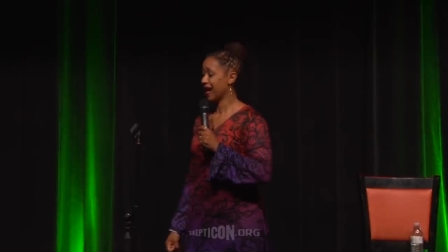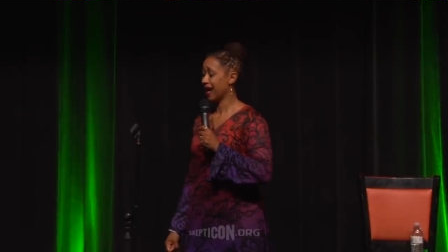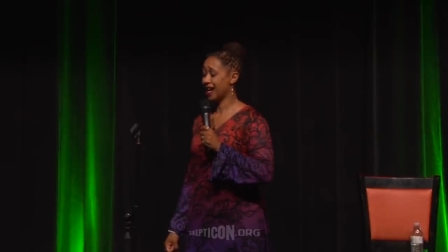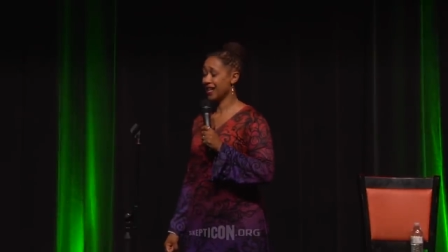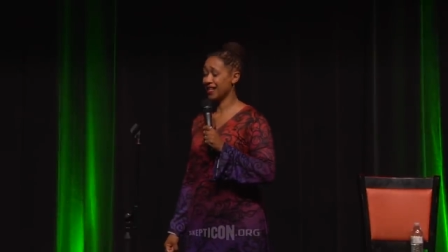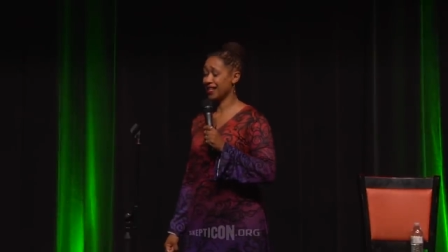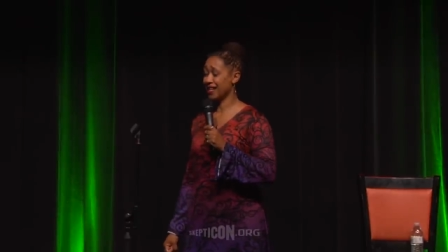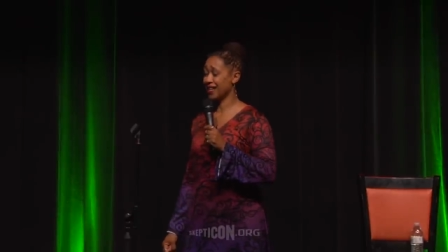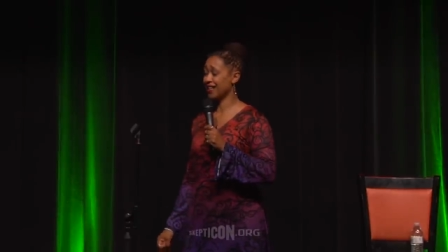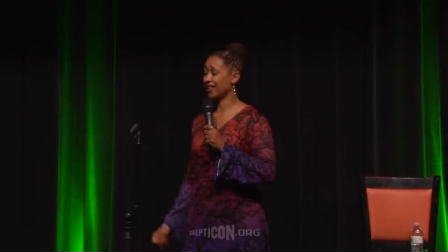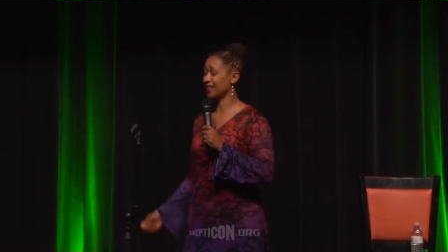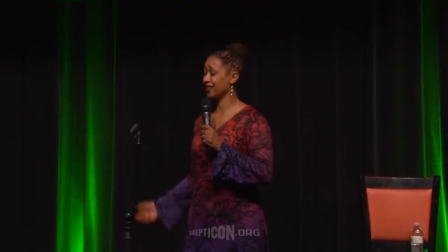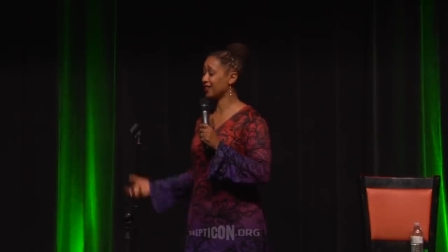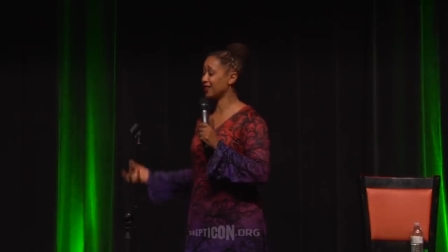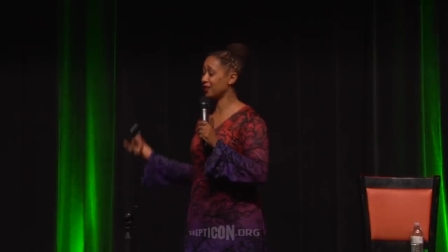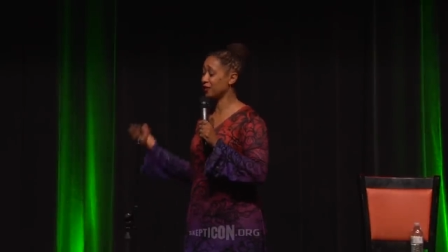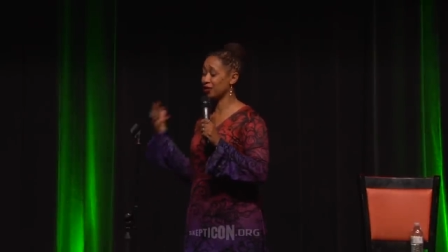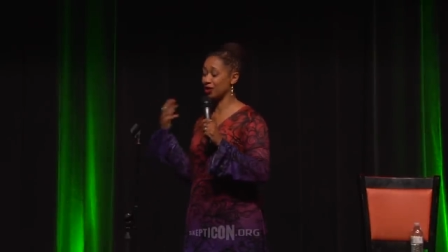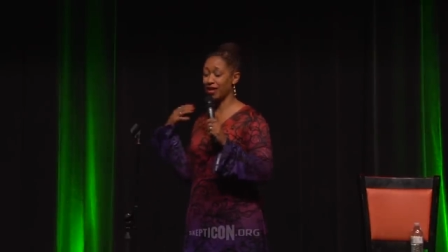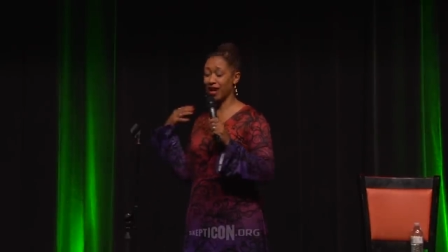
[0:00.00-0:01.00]
I, I,
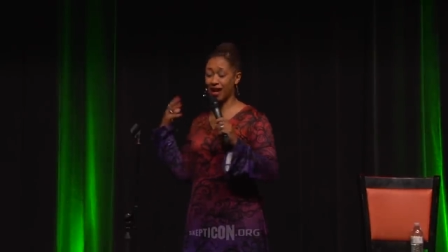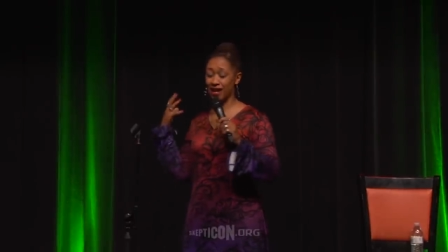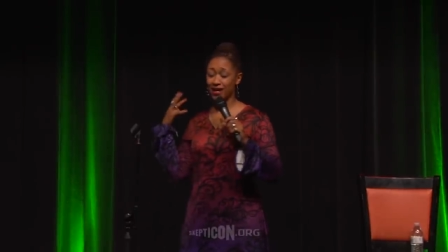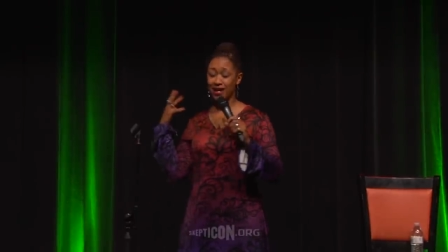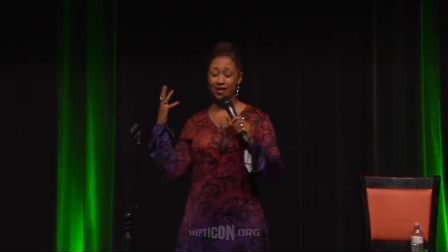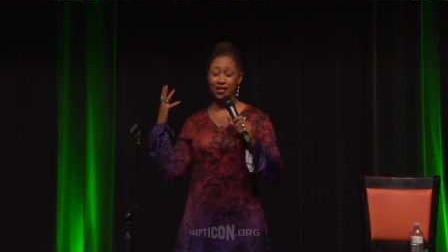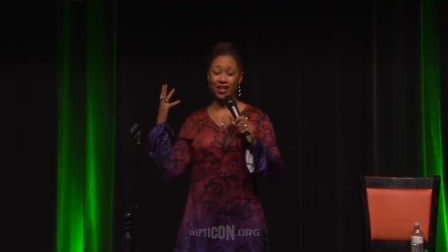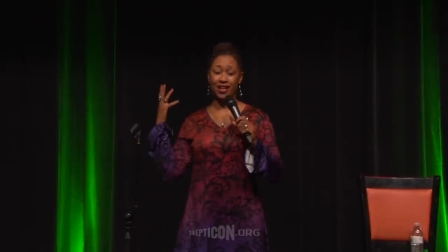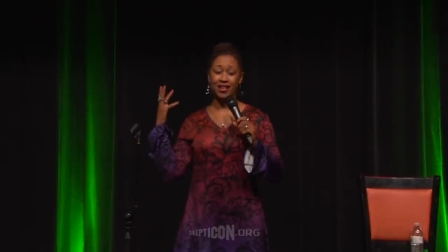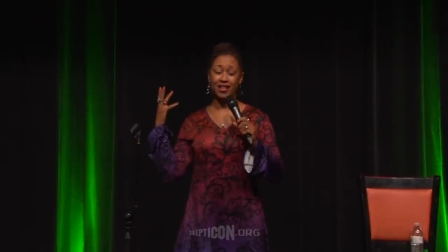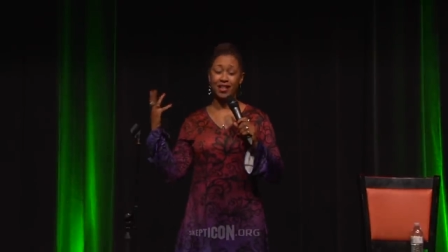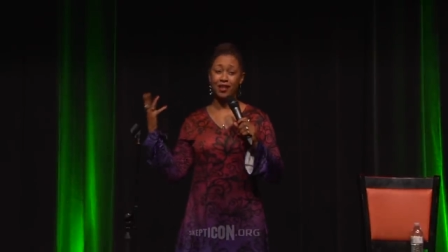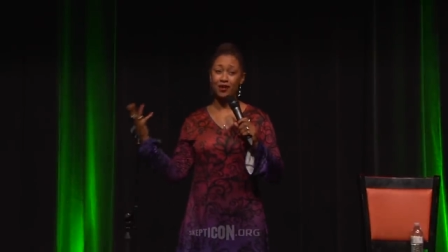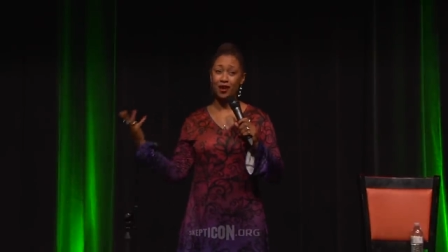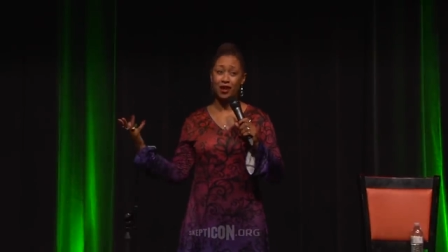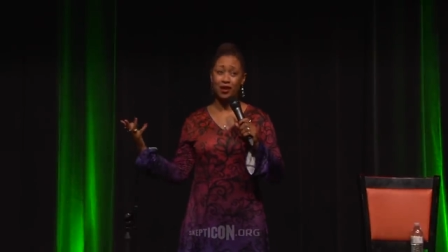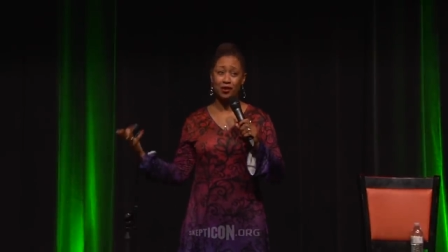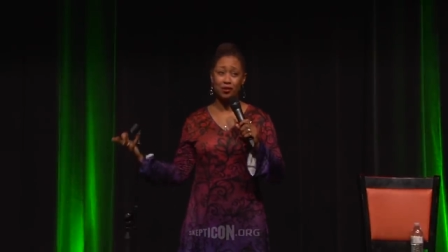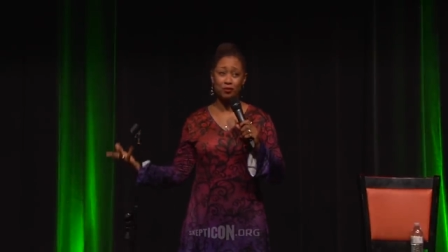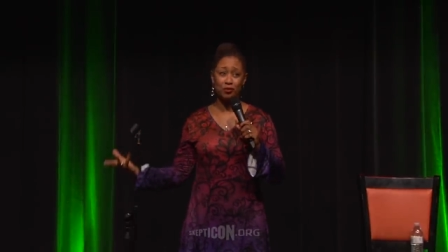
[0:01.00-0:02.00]
I, I, hear,
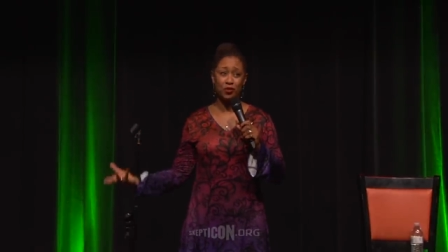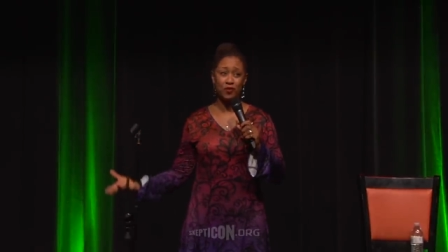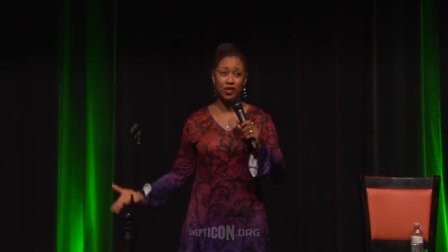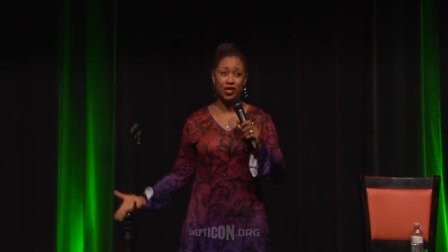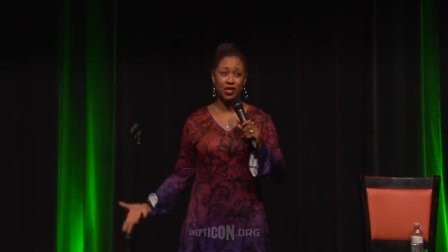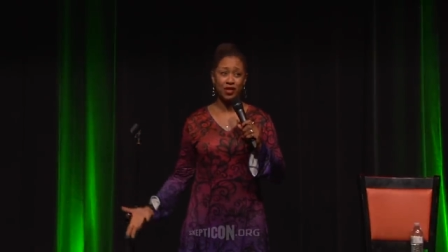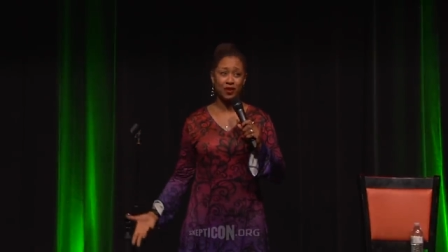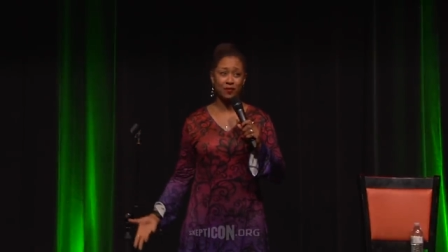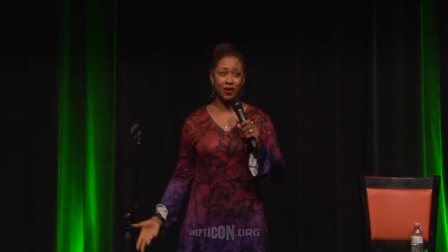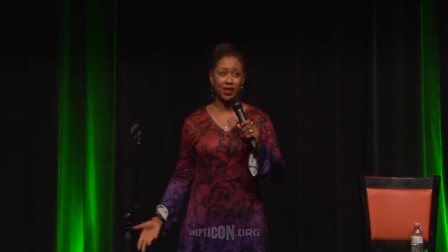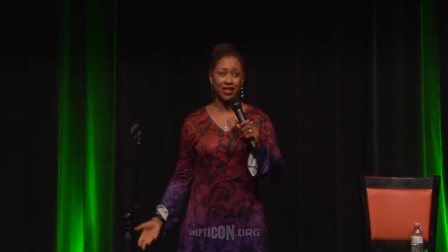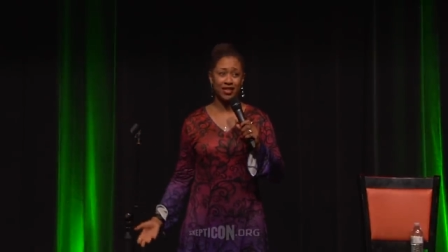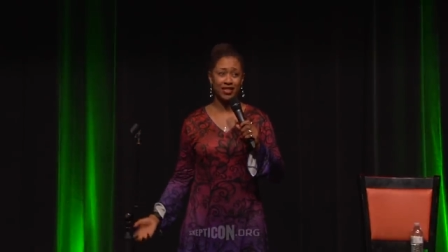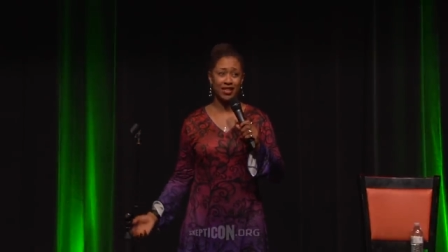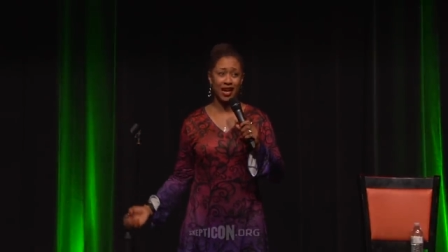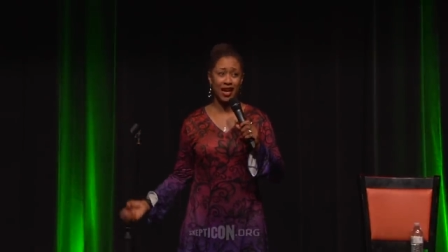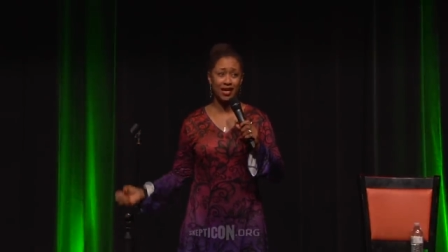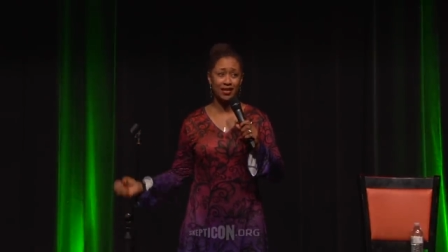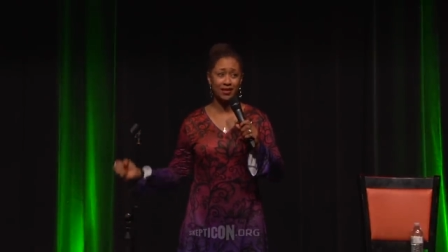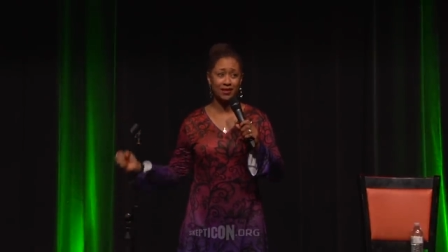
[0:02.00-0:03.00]
I heard moving it and I'm like,
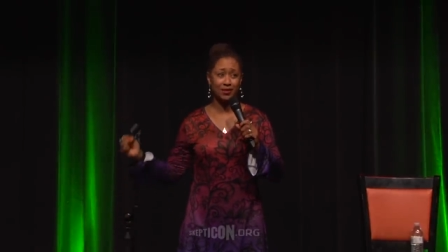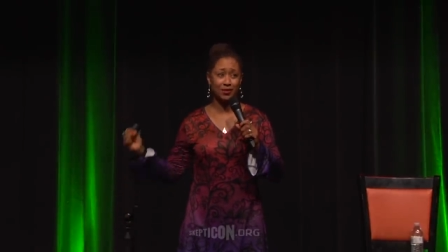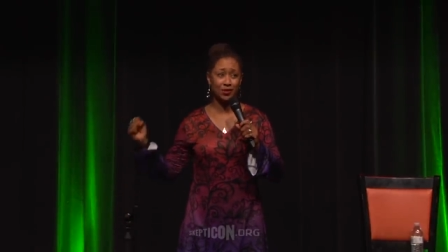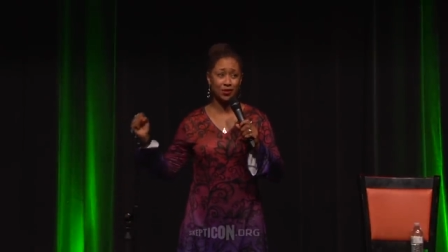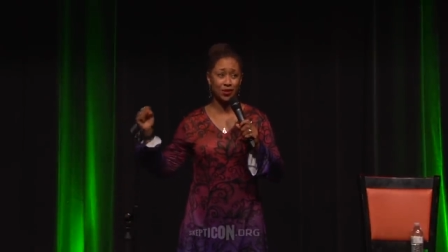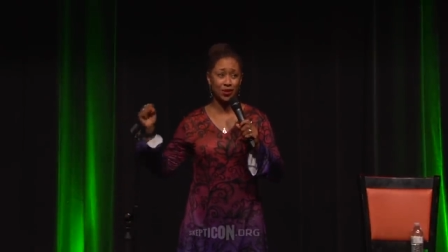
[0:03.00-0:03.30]
yes, New